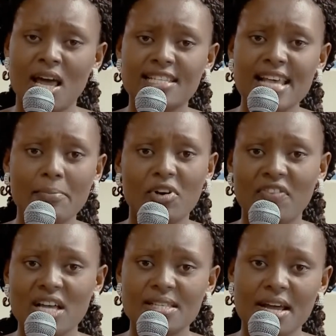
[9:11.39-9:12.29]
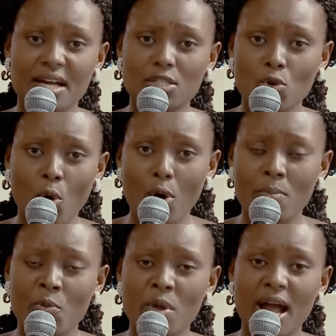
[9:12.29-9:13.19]
Some of us are at
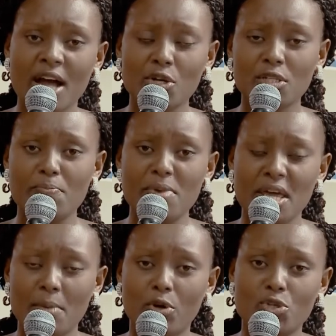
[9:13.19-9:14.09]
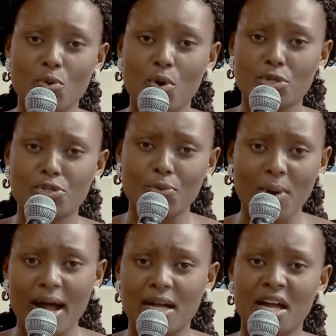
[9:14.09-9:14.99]
home. We cannot be able to go to work.